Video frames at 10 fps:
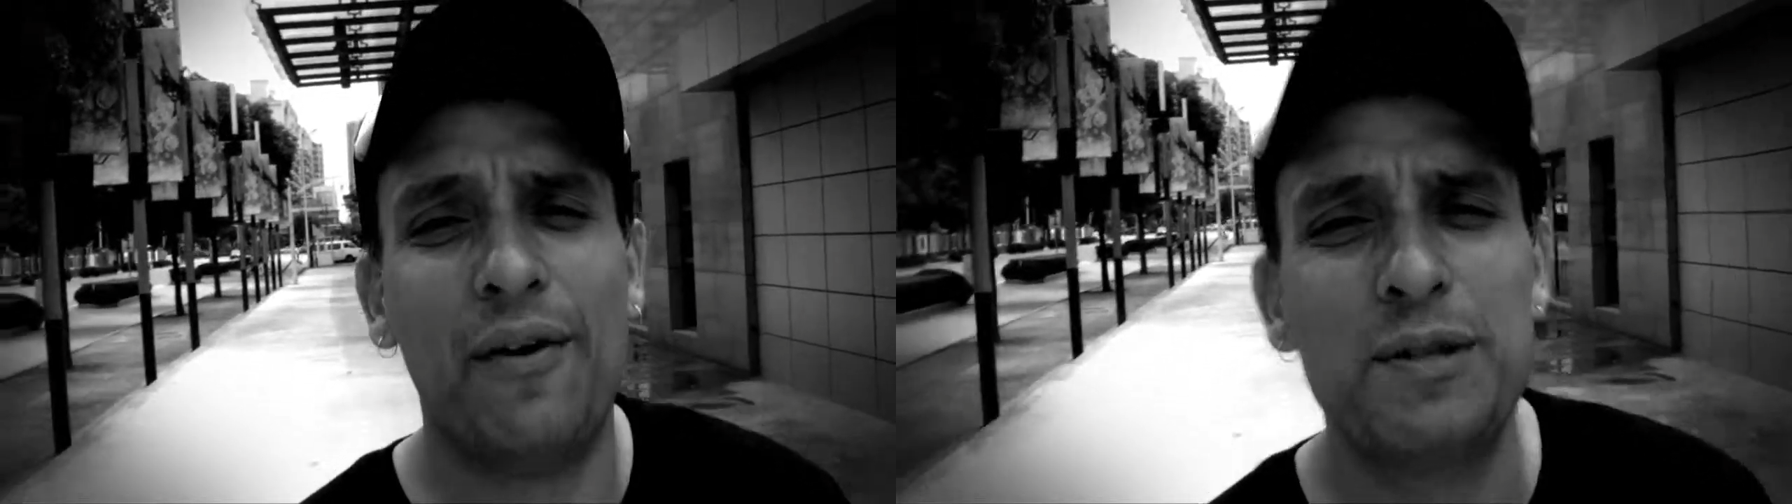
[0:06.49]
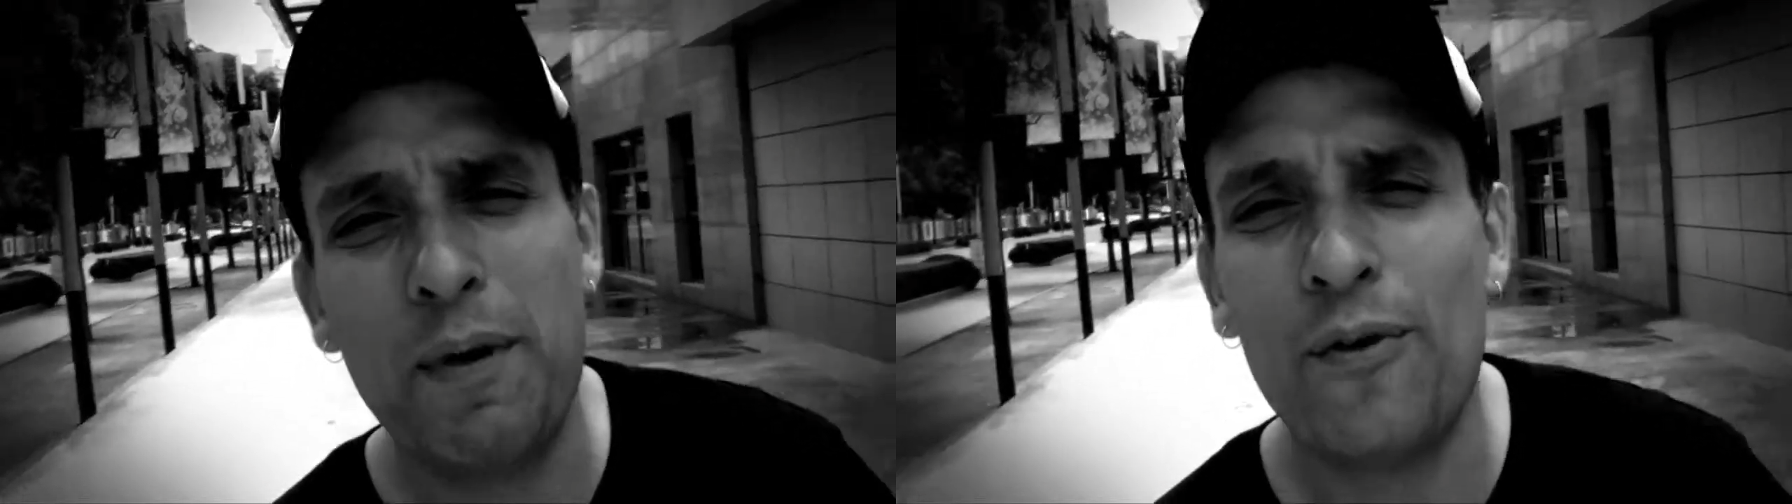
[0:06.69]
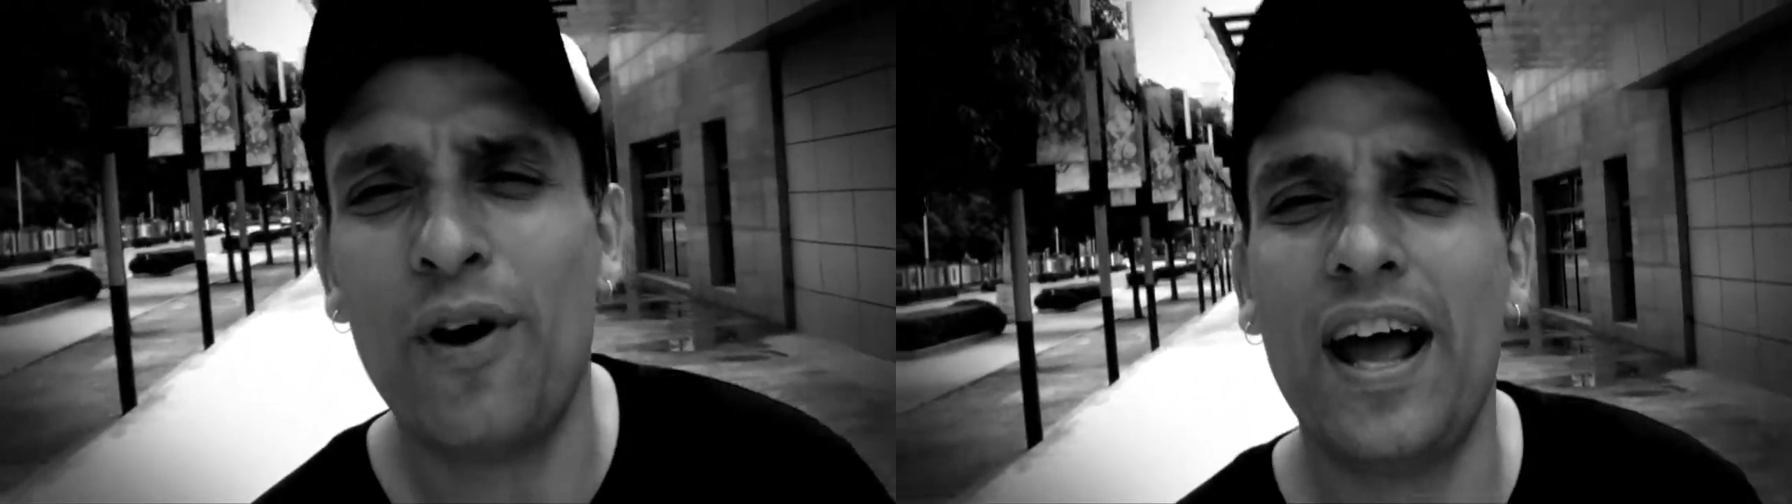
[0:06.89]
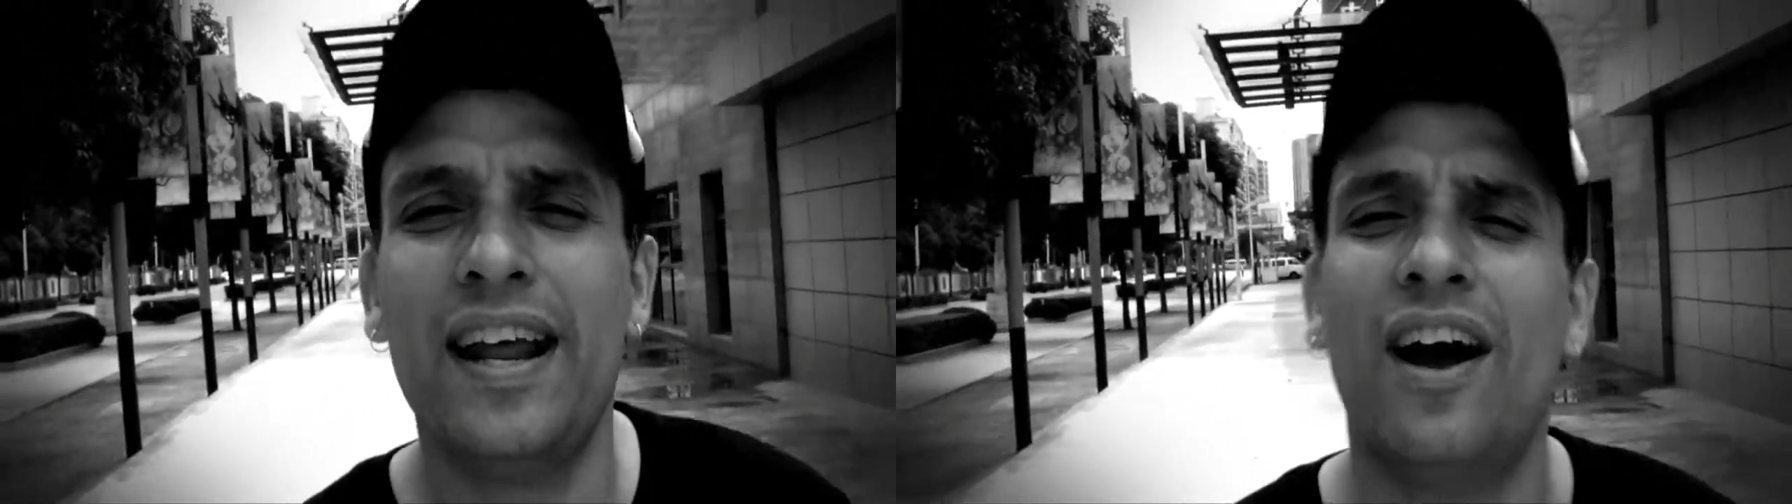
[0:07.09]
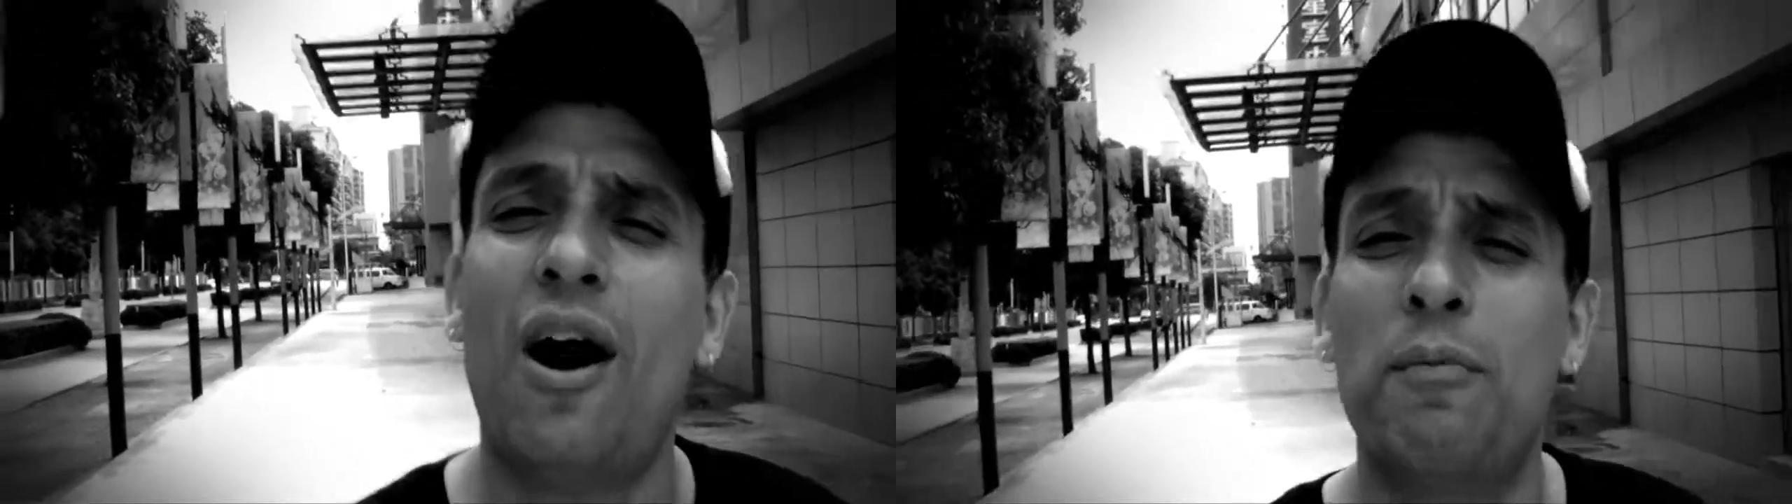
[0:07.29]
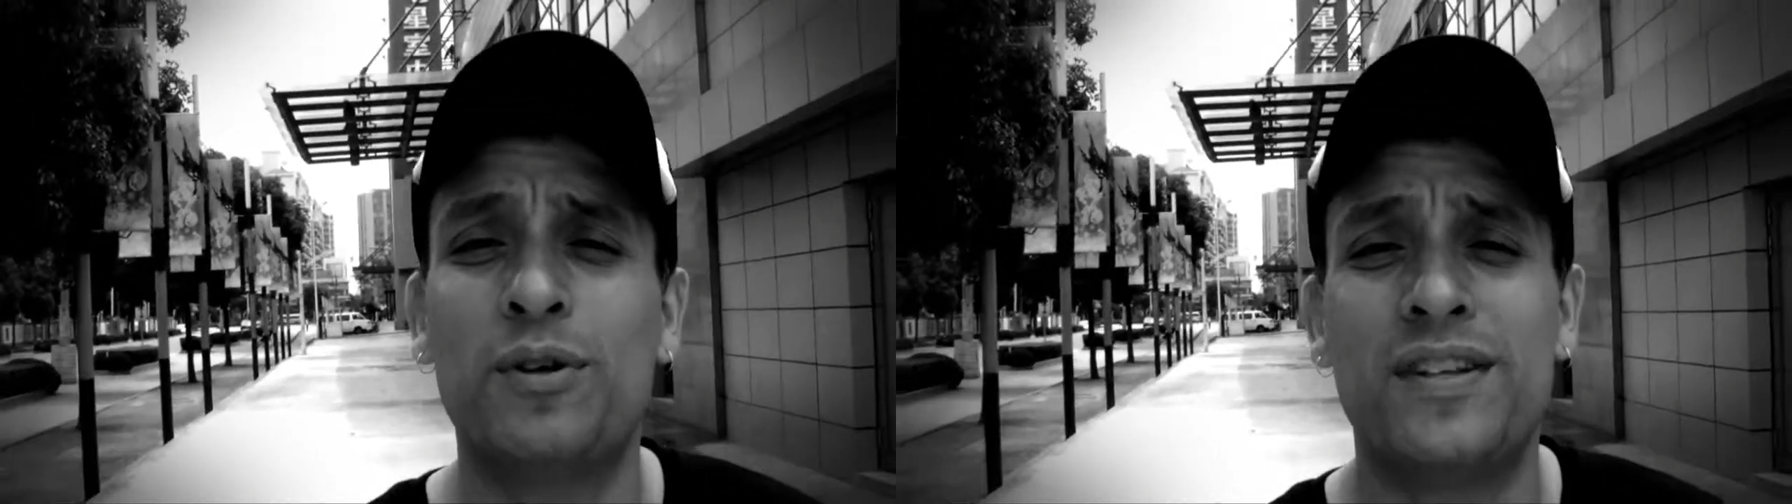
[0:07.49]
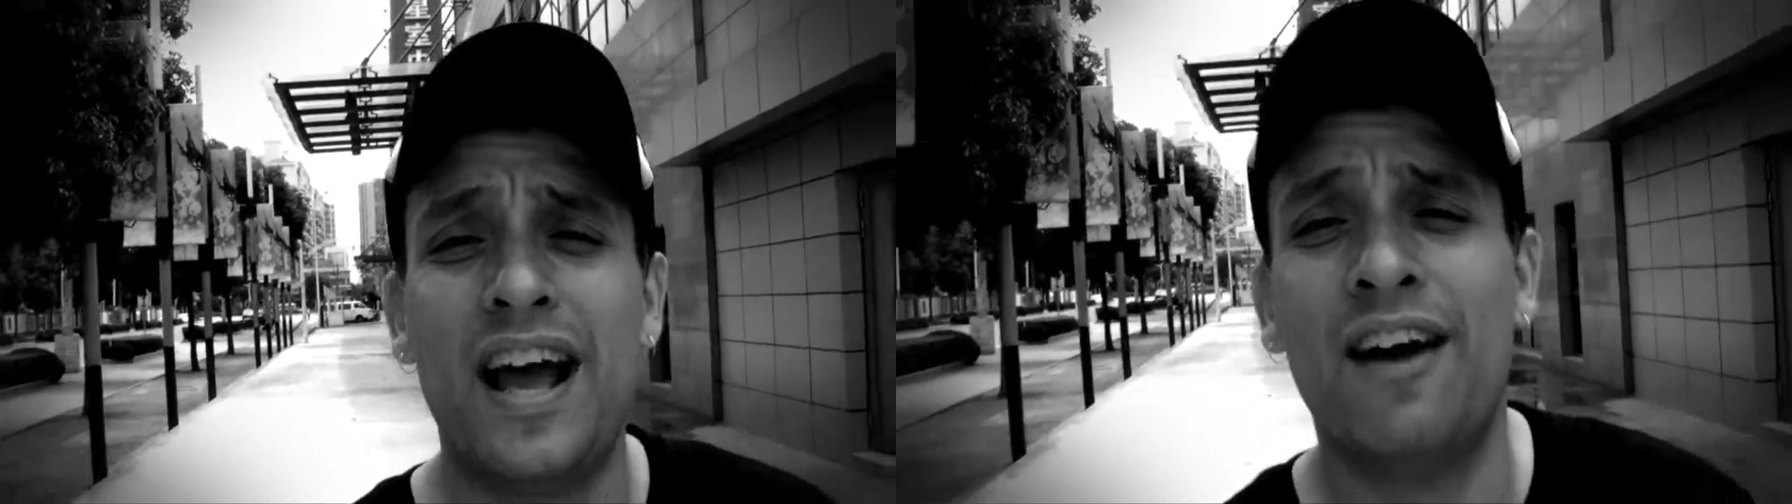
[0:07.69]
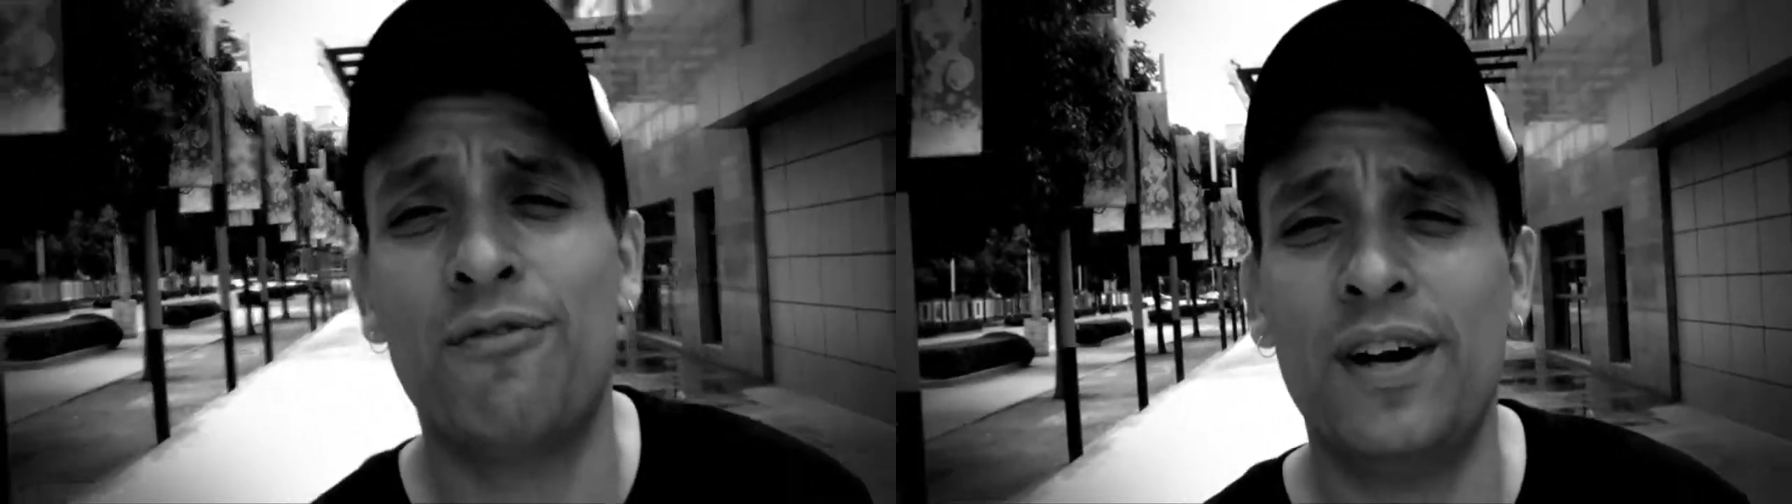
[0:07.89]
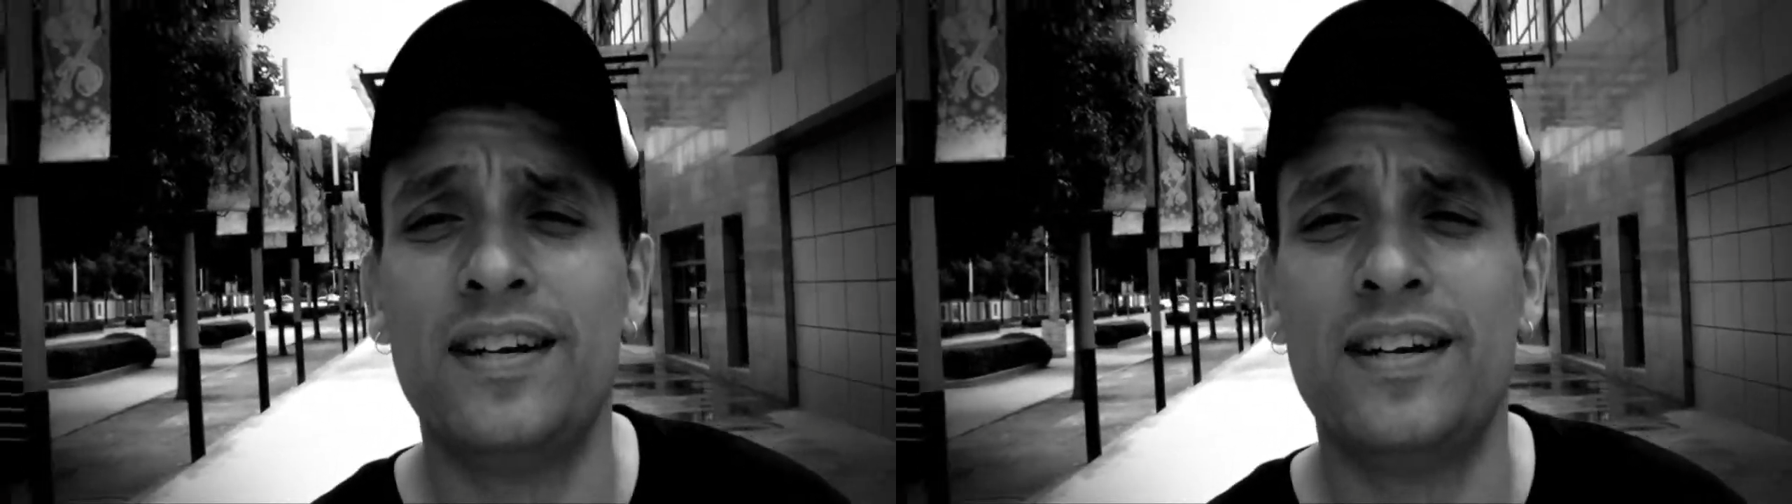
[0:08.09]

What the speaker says: It's been raining almost every